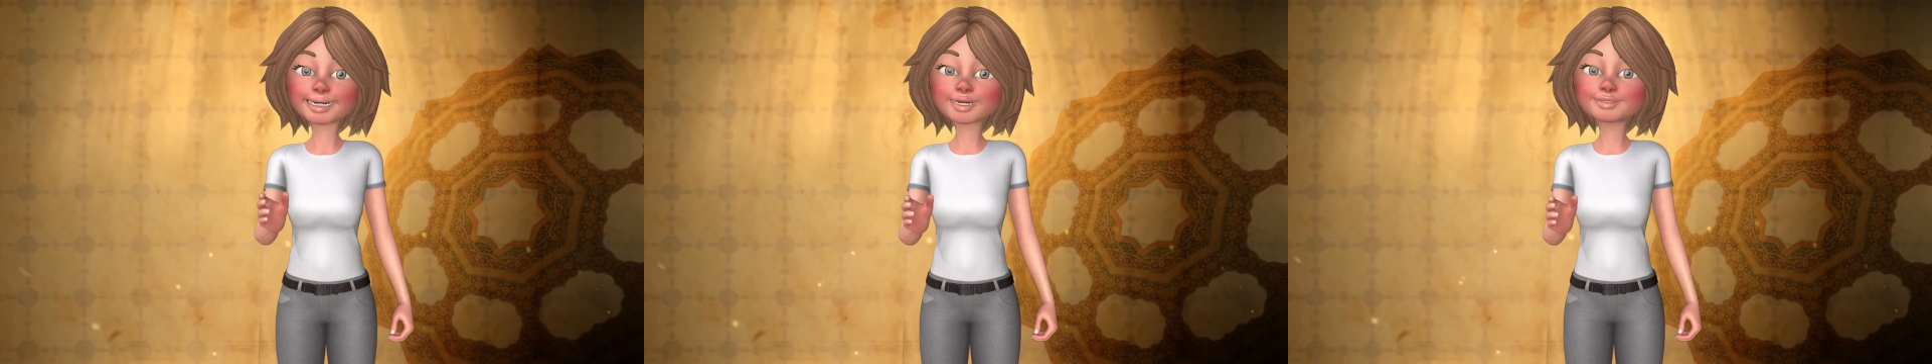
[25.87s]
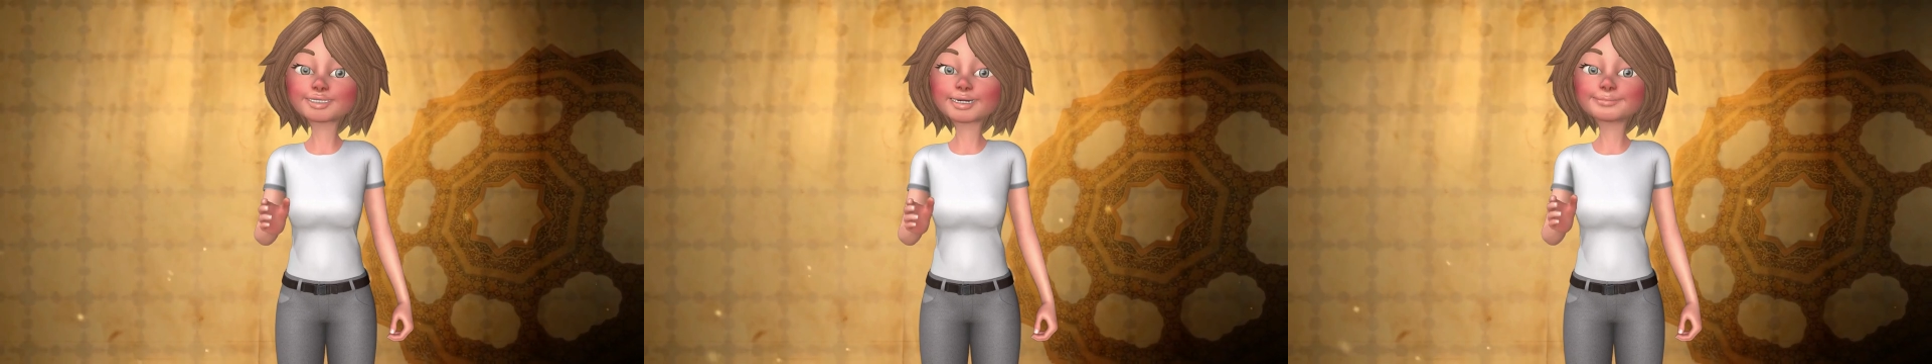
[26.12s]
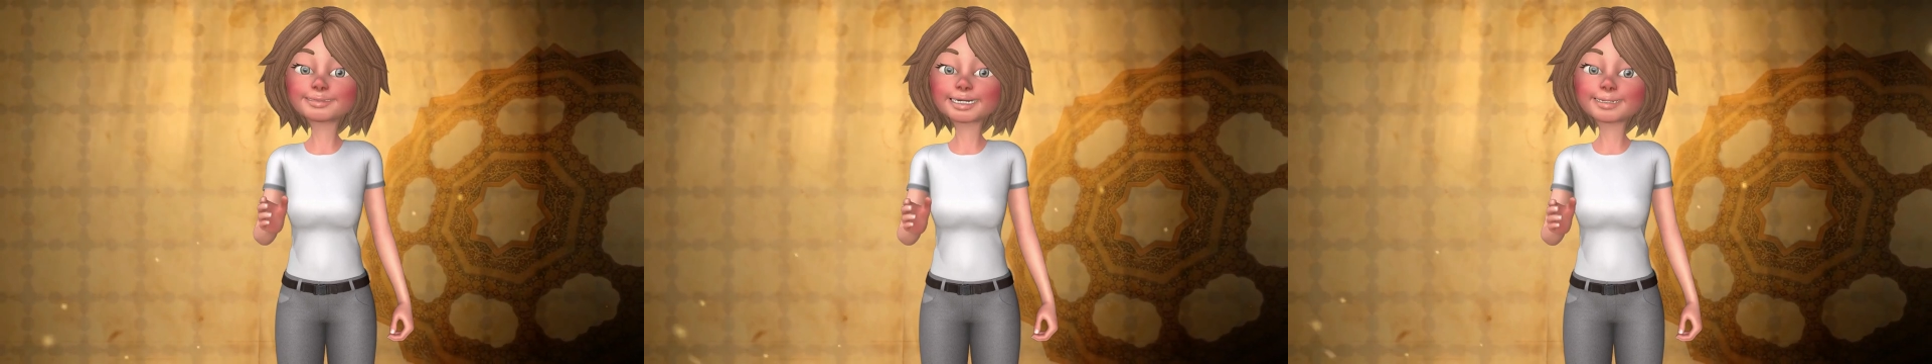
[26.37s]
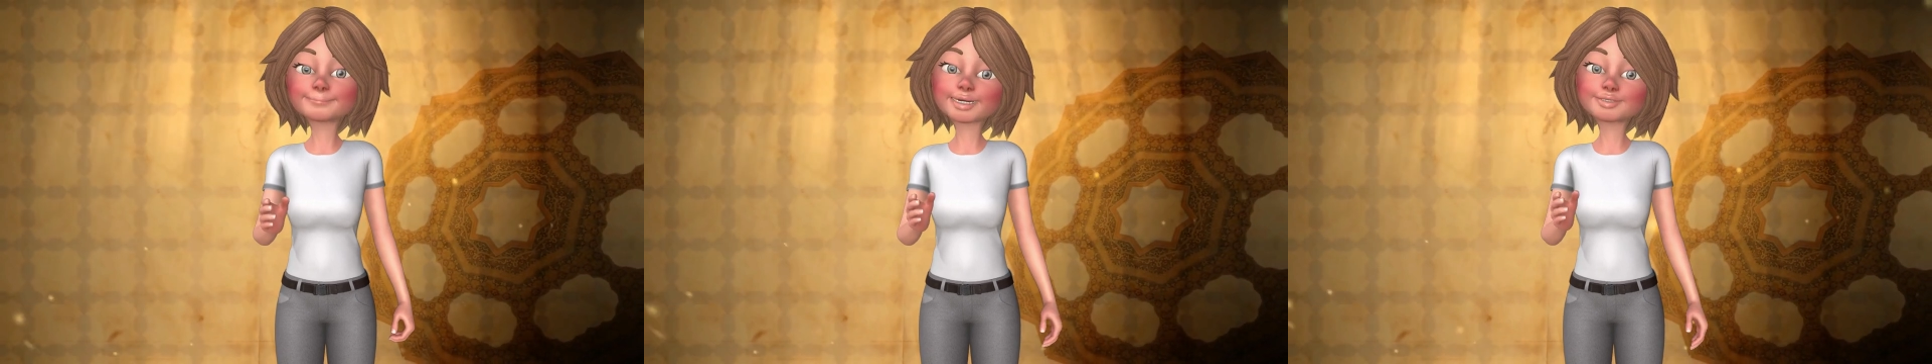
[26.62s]
he learned to
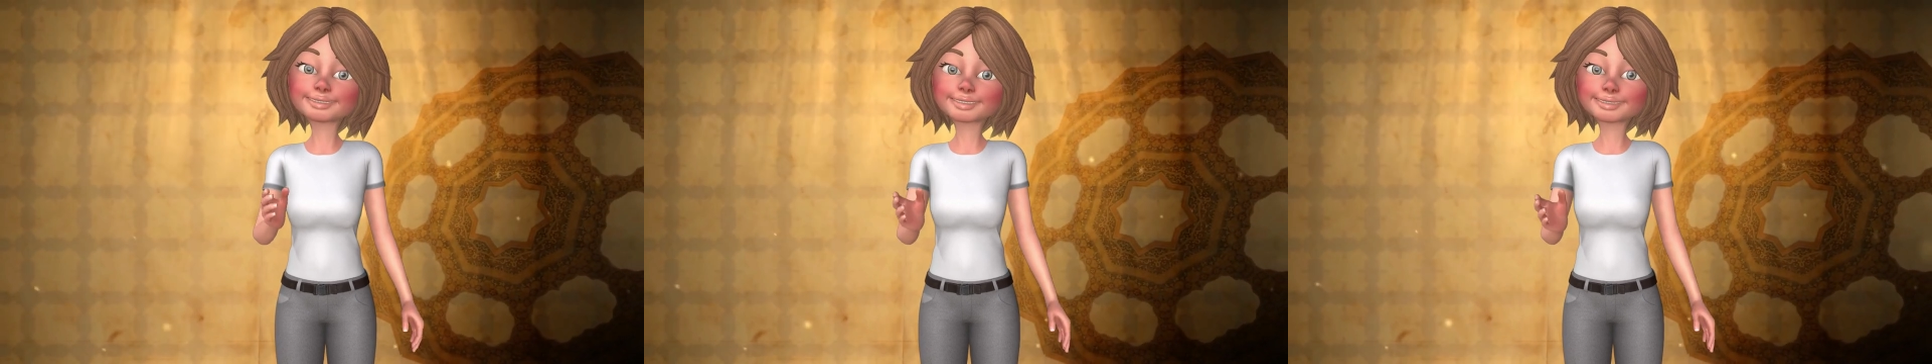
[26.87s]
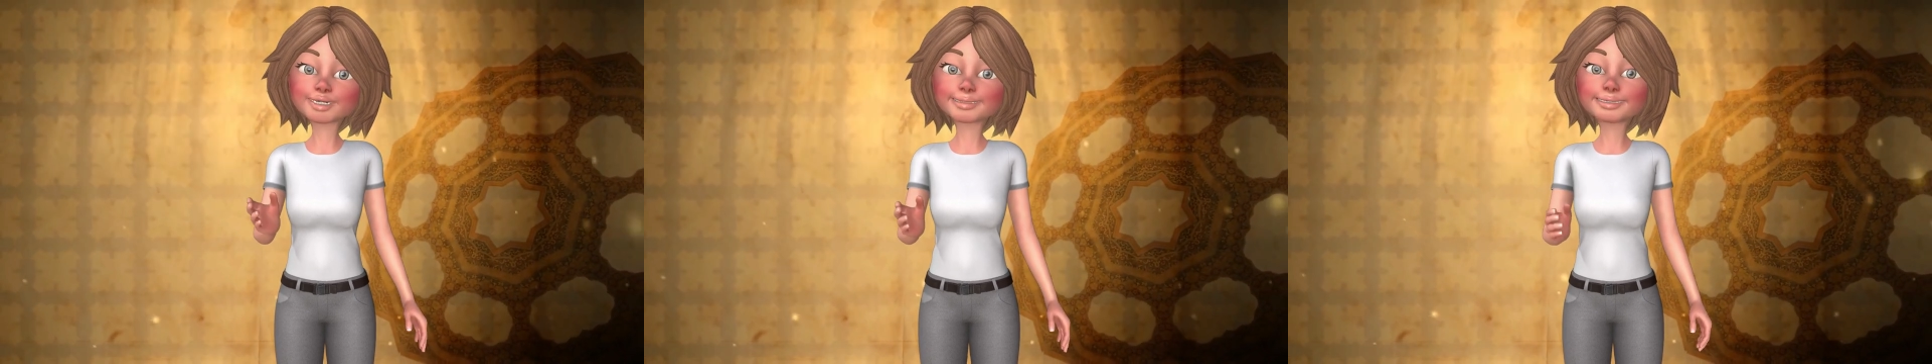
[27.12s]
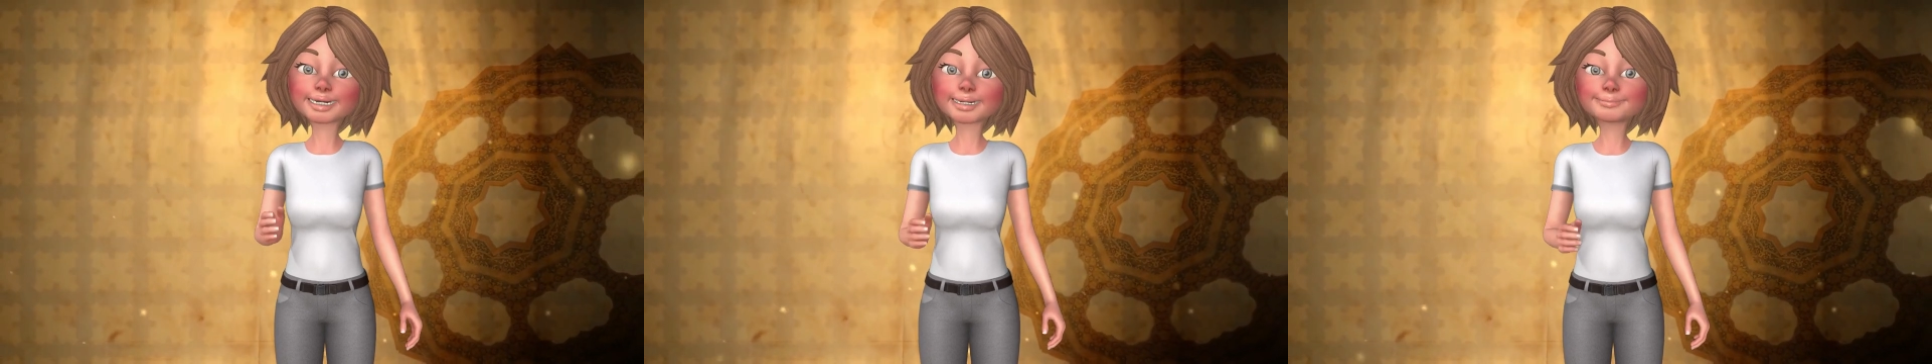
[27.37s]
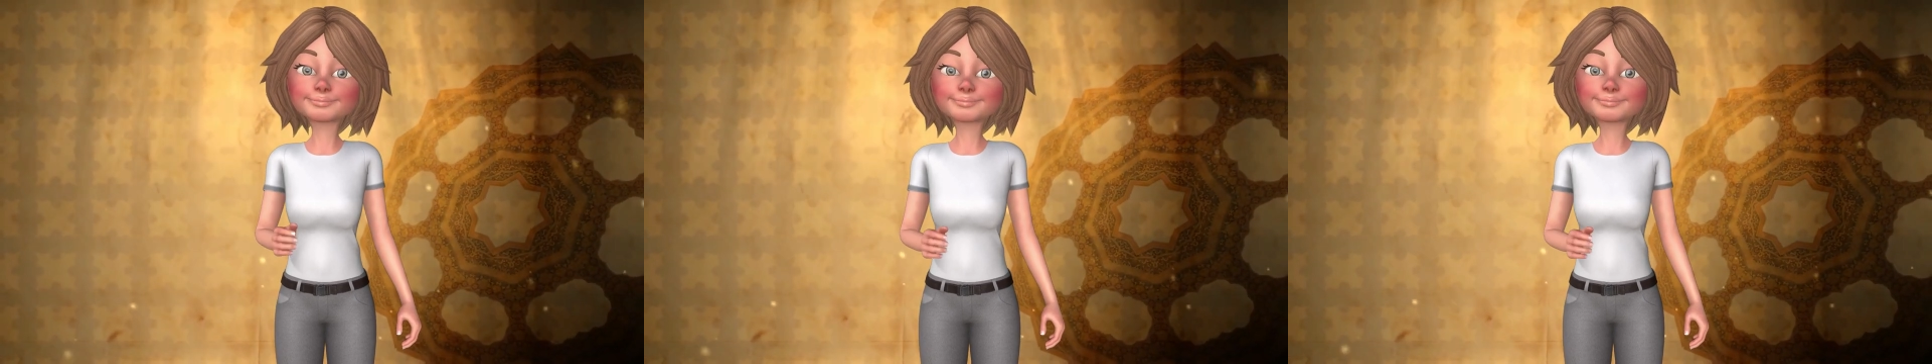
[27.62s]
swim and to fly a
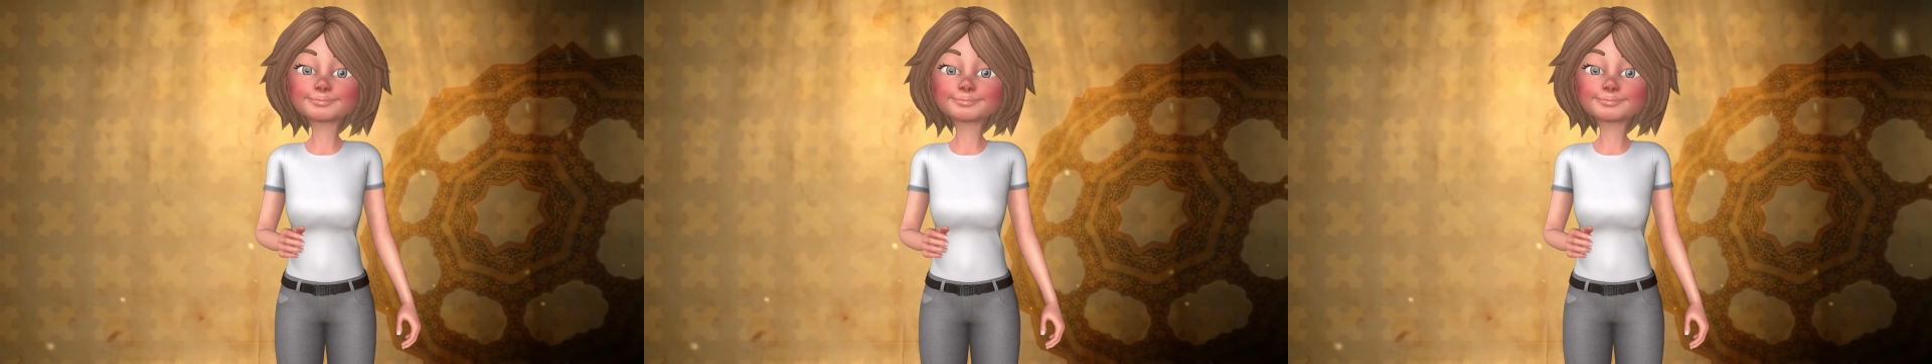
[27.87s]
kite.